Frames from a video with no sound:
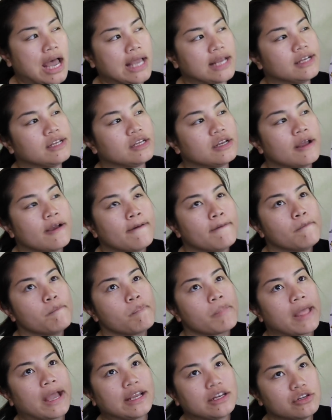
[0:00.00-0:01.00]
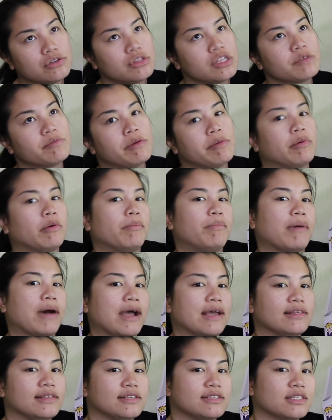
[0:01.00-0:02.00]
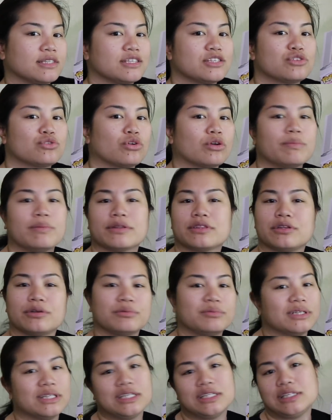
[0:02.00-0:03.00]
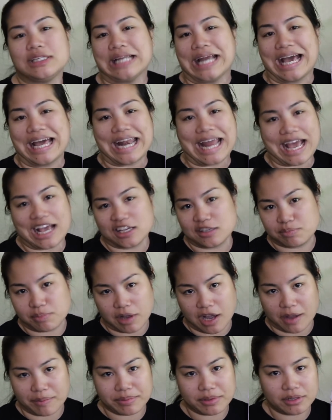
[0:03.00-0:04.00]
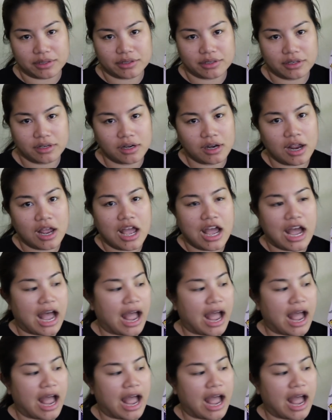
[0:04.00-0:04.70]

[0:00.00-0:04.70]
I do think people buy these in the store, but they're really not as popular.